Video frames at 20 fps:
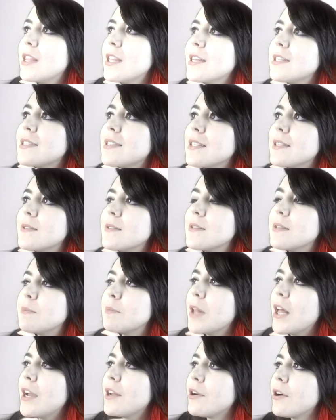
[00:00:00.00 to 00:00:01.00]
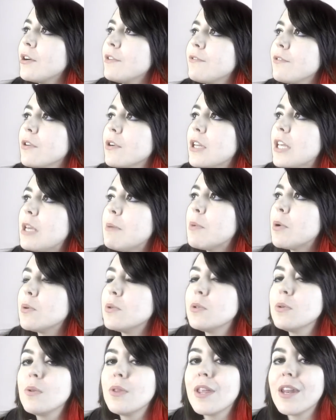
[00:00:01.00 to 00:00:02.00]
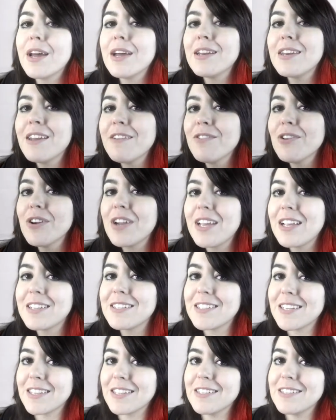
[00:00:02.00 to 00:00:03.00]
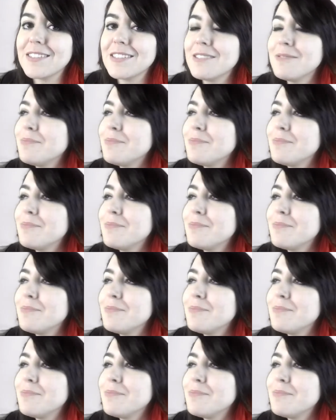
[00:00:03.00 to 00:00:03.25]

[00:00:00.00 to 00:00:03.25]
This is some line art for an emo dude that I never inked in.